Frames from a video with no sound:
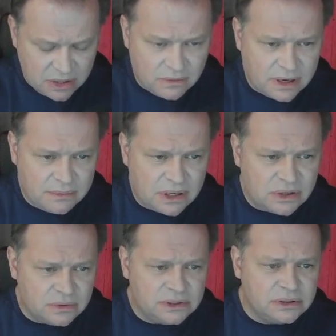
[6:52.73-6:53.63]
and I'm going to
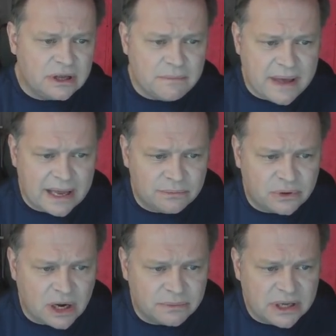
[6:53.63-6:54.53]
do a little command
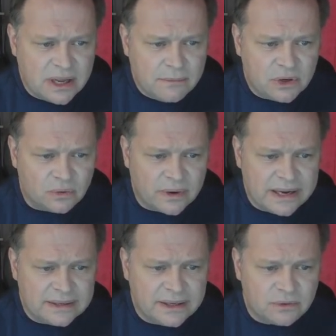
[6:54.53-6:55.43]
prompt. I'm going to right
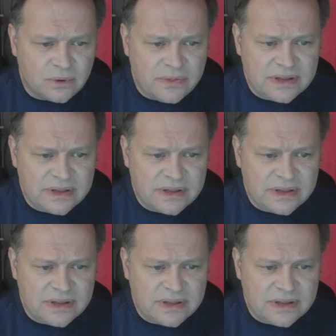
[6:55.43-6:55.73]
click, run this